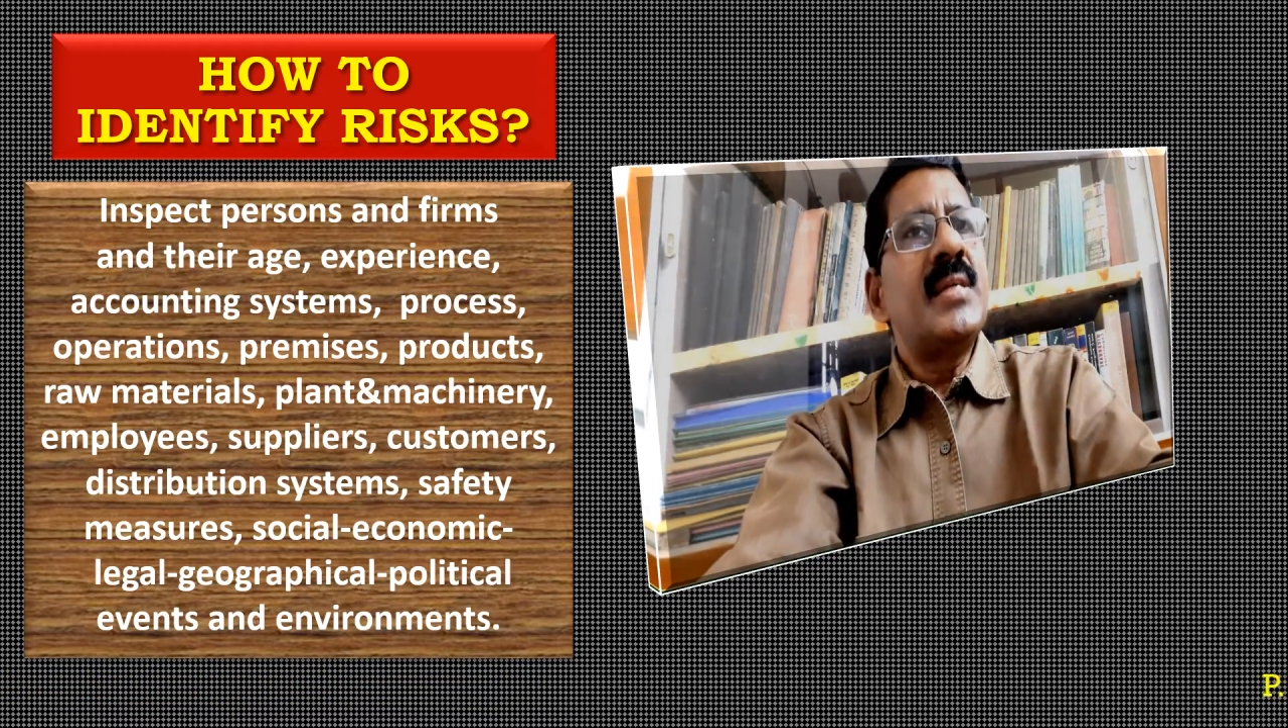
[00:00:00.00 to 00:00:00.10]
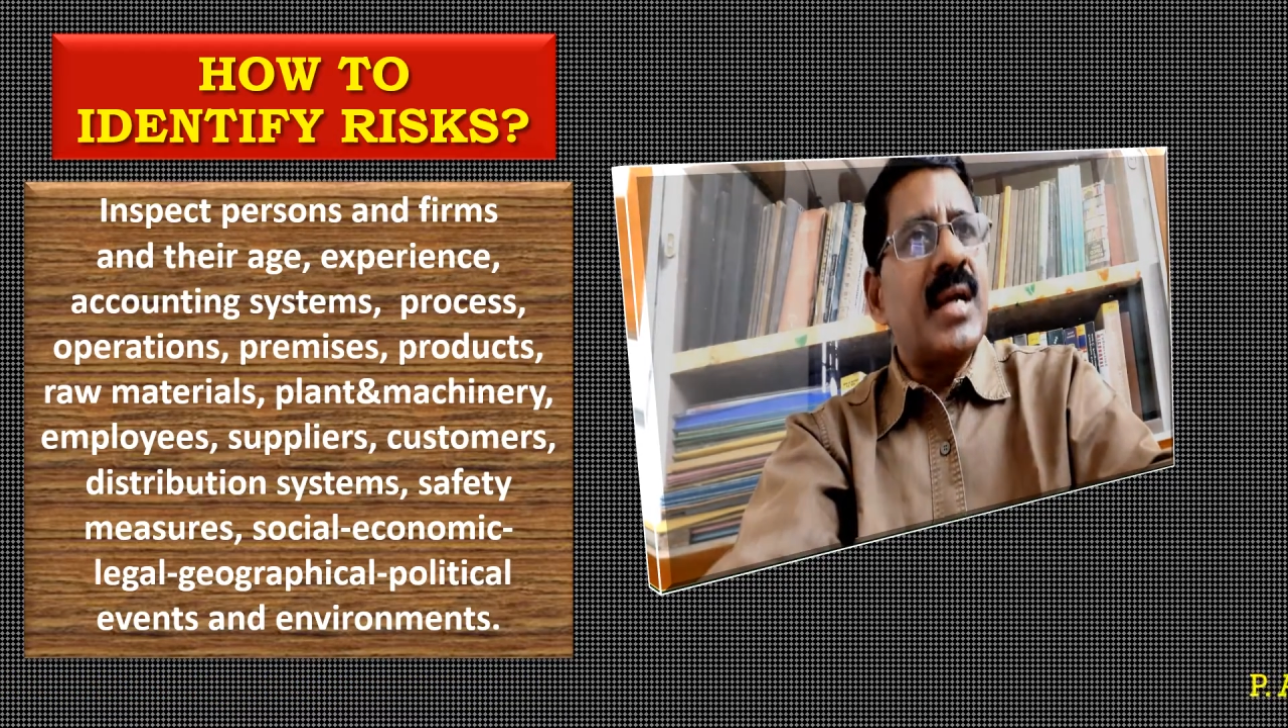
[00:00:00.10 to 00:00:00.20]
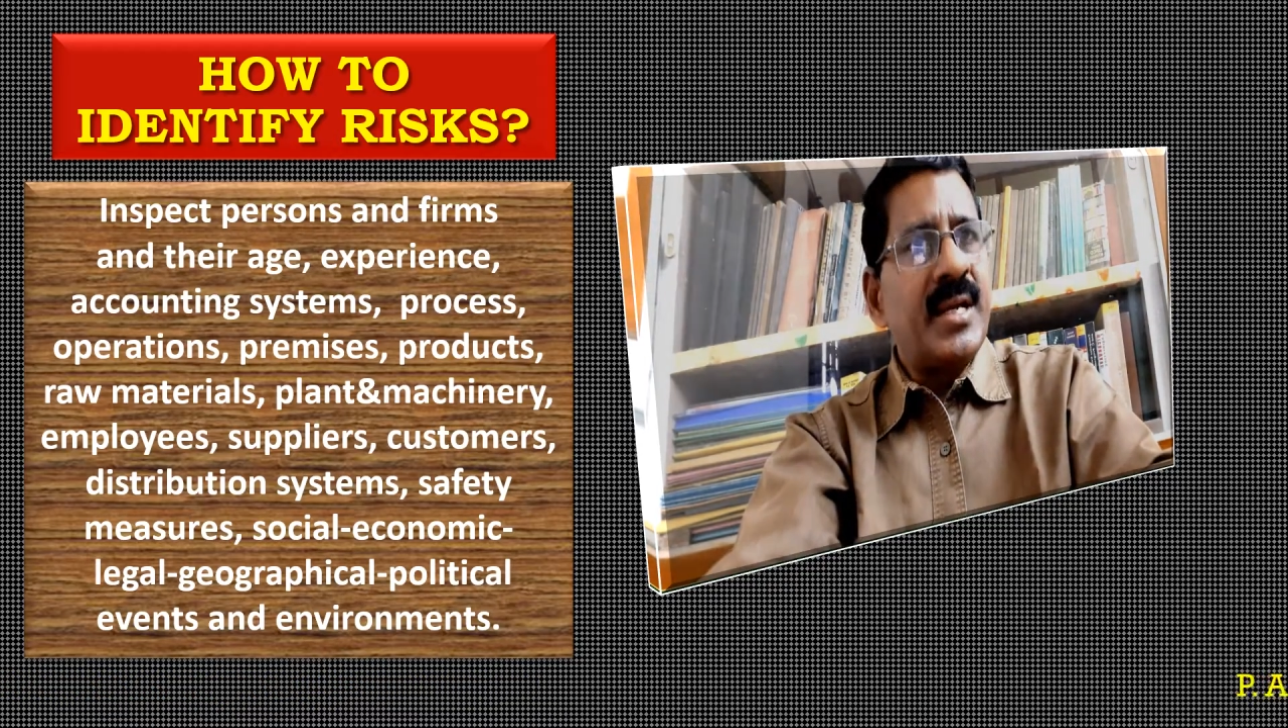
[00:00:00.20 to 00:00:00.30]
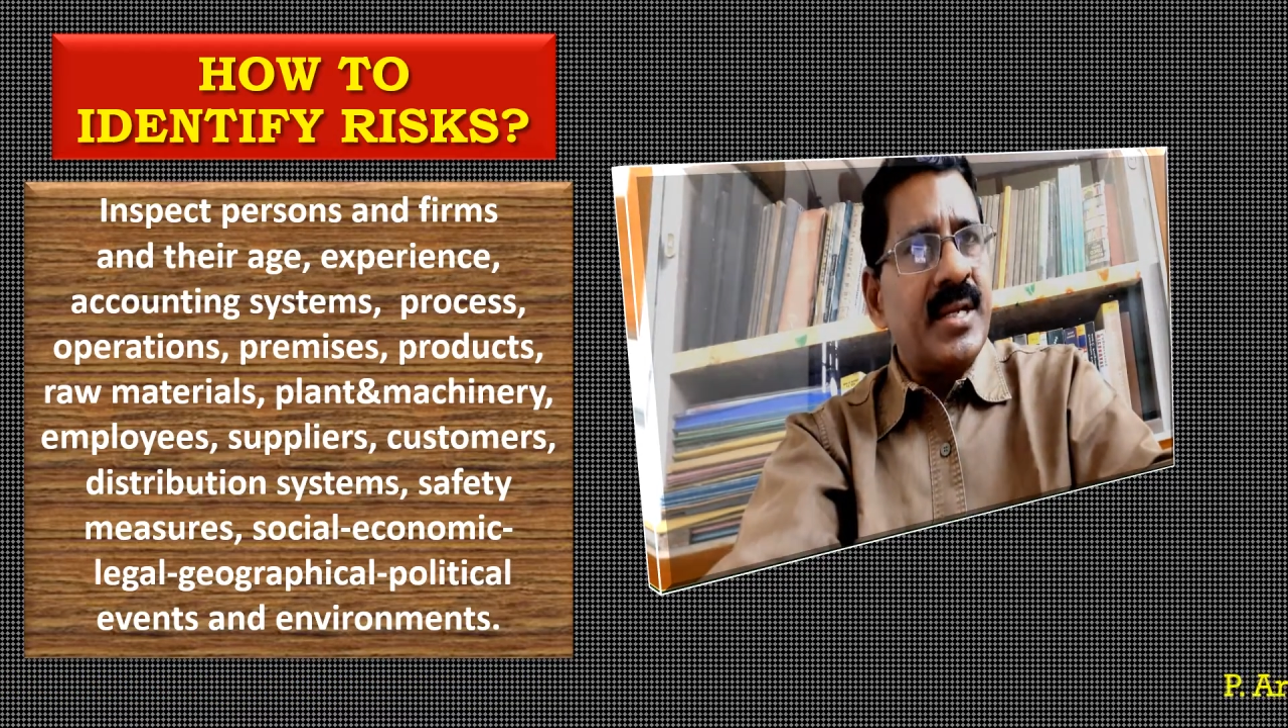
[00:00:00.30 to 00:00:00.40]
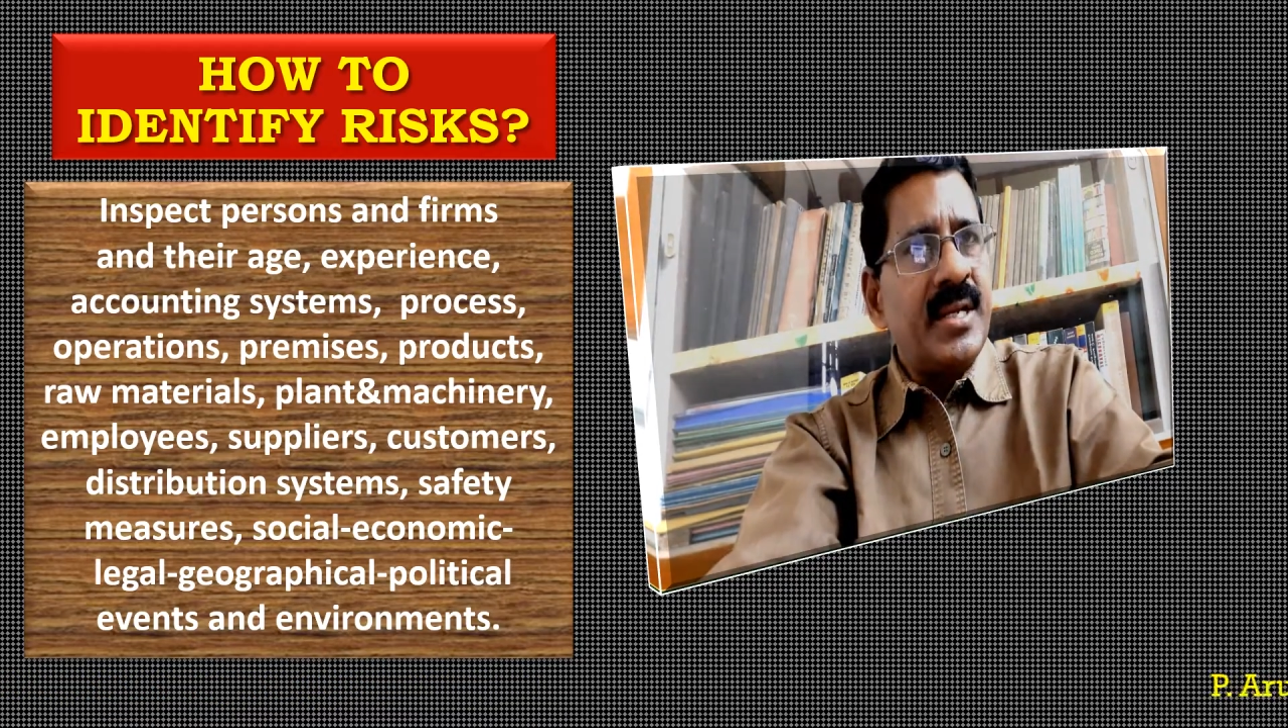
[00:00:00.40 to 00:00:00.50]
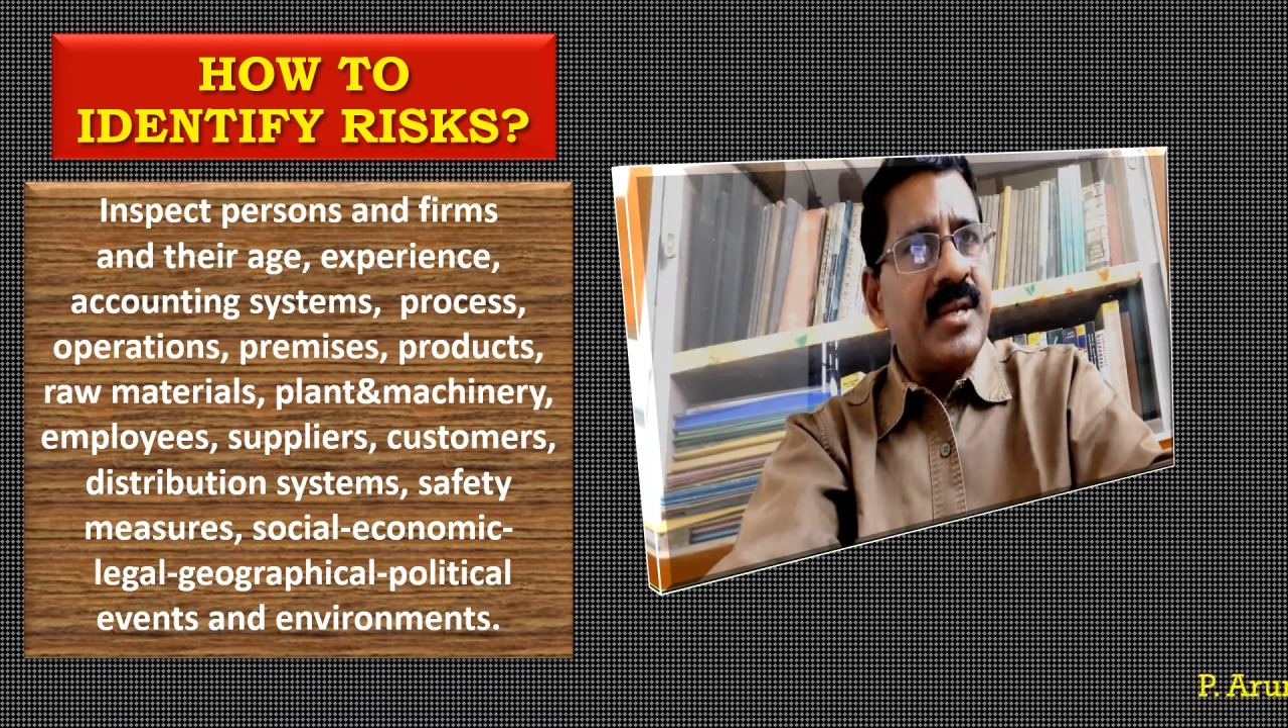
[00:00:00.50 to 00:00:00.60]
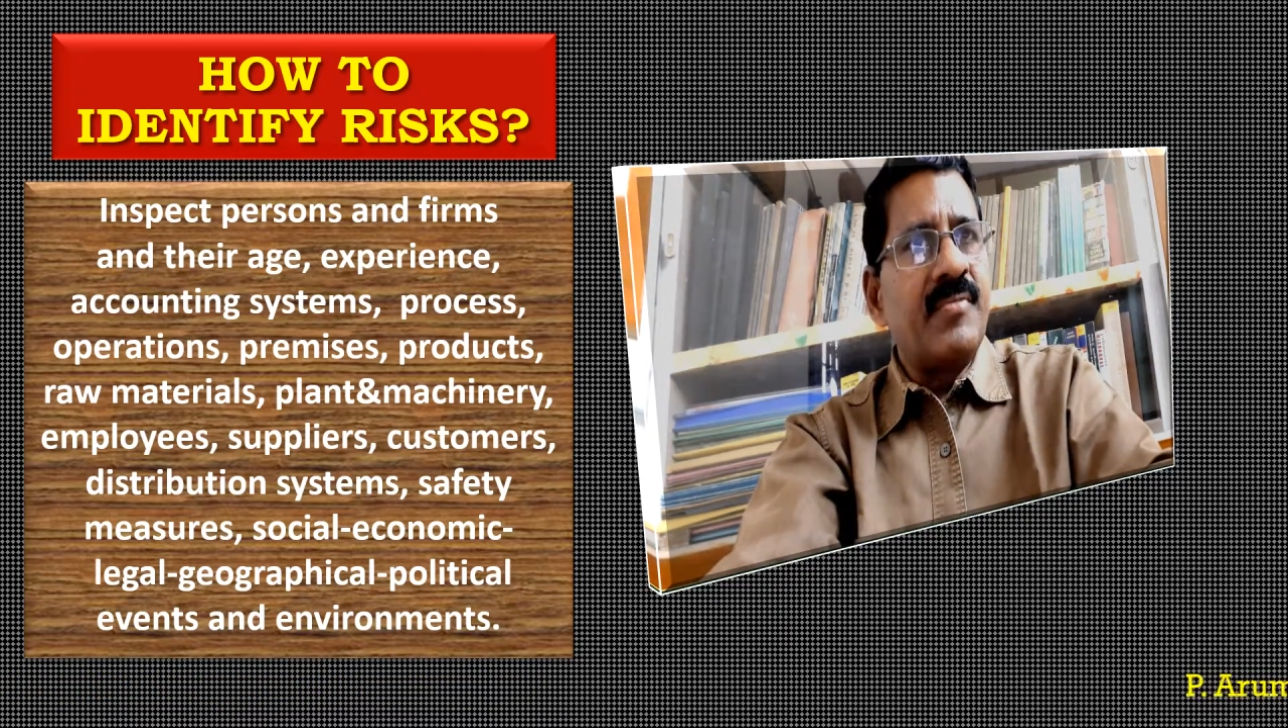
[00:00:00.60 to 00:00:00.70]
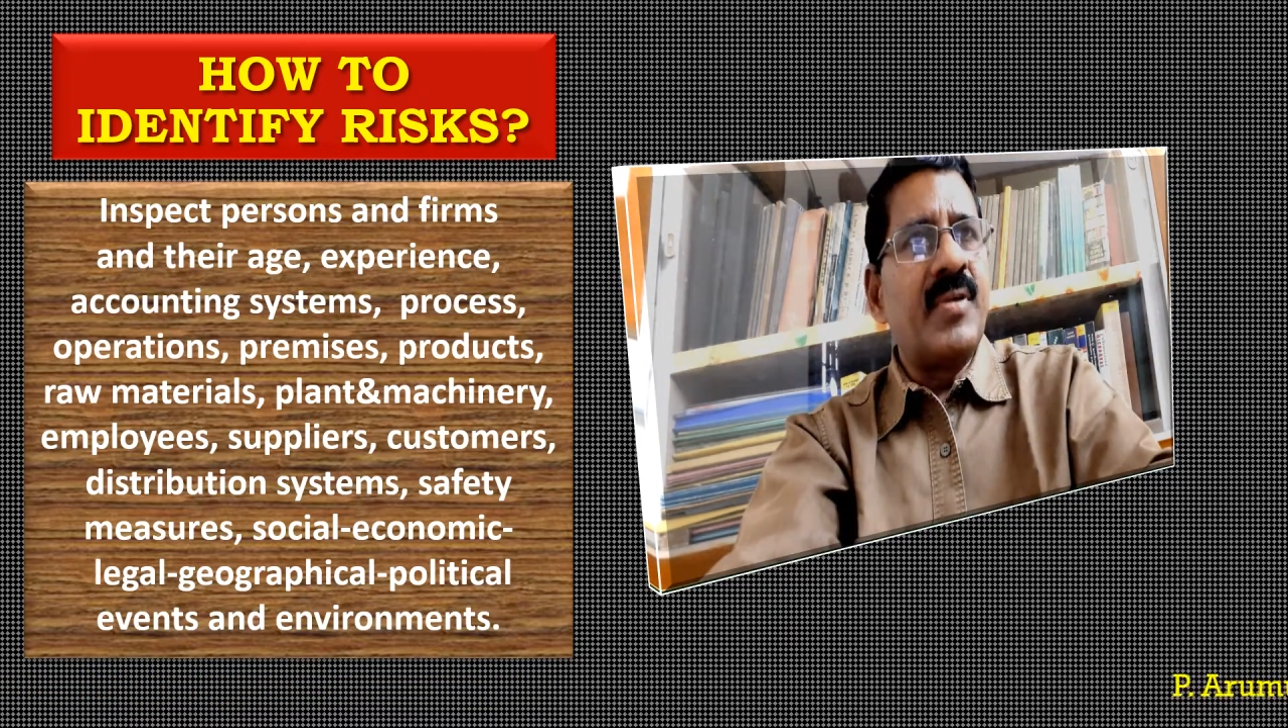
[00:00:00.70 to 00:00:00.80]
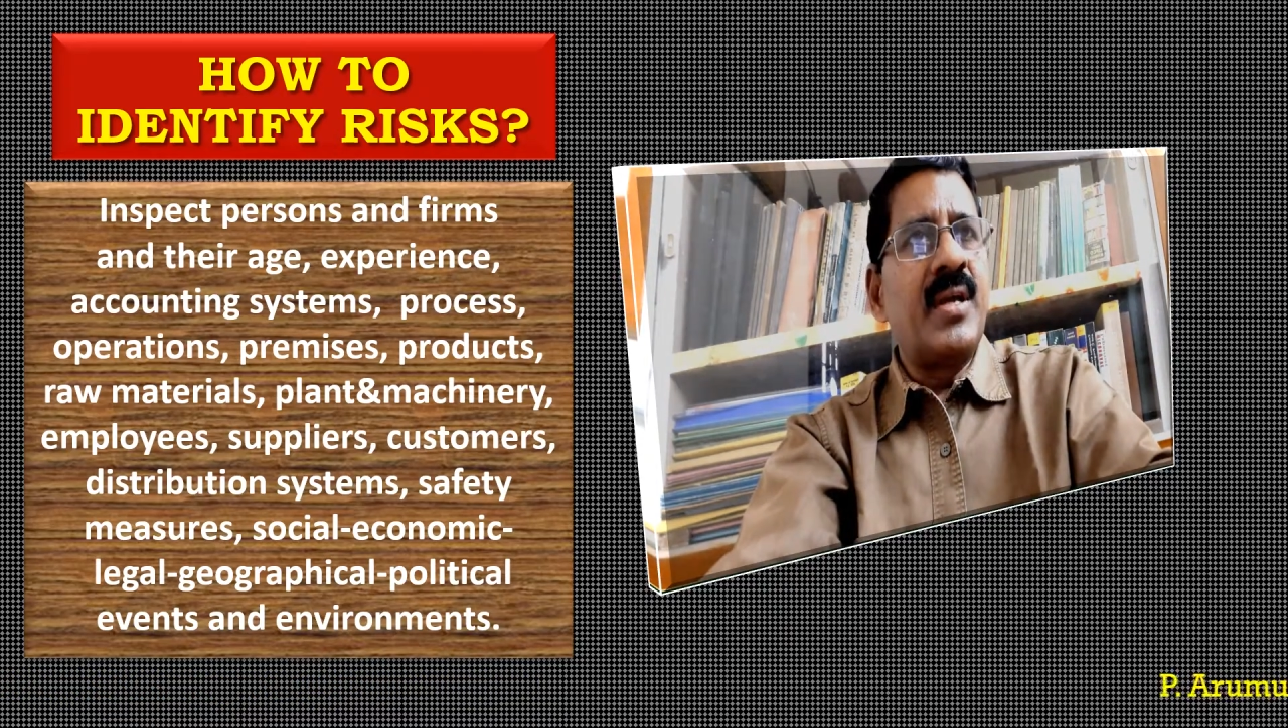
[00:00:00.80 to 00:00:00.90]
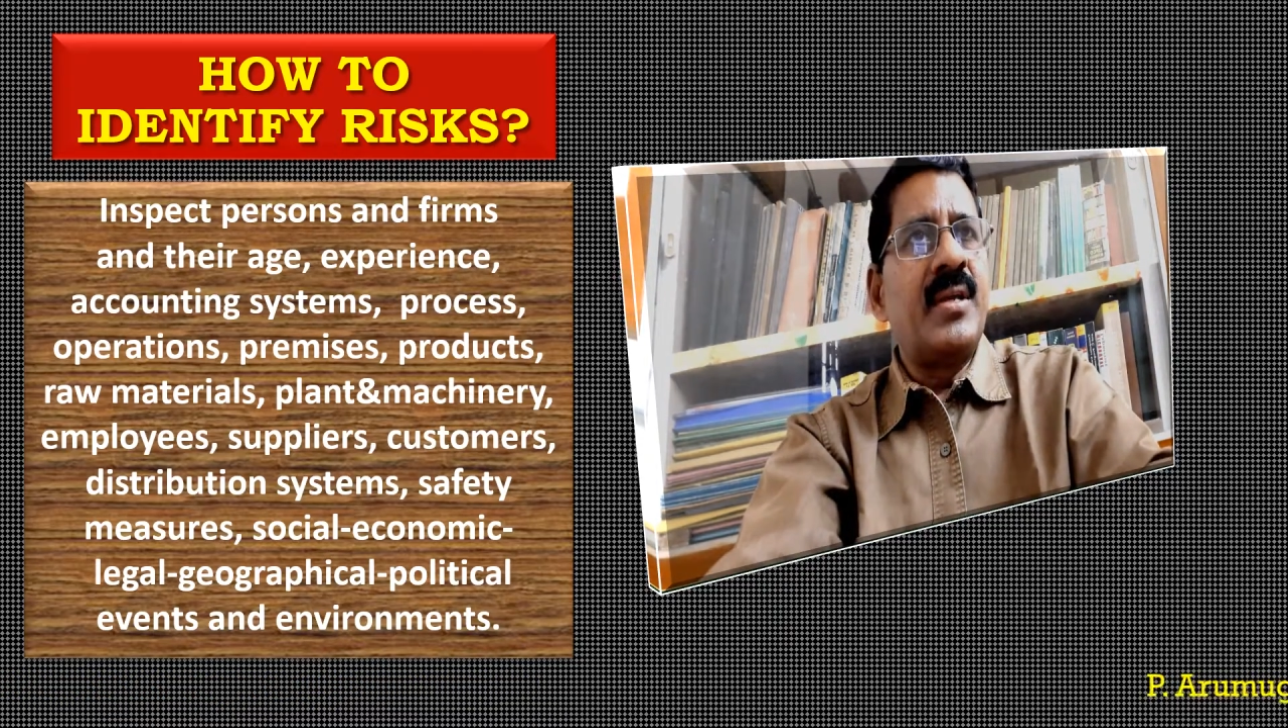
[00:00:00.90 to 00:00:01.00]

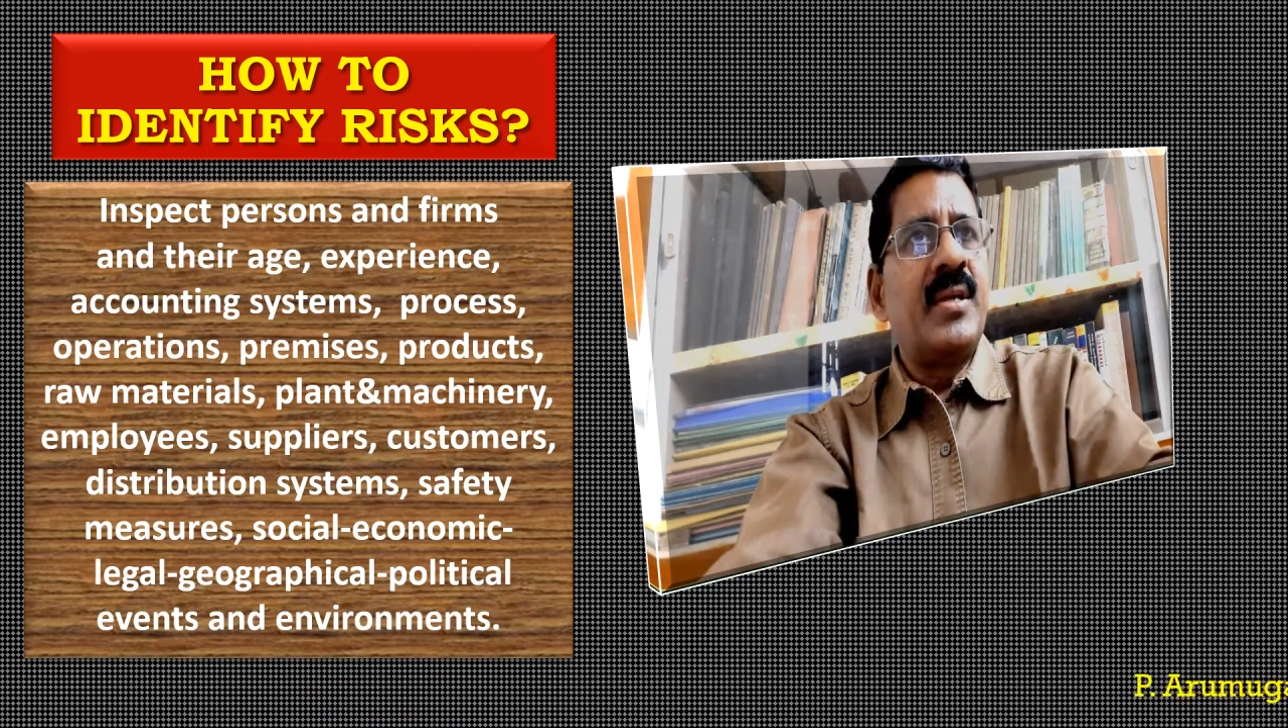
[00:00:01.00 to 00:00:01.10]
identify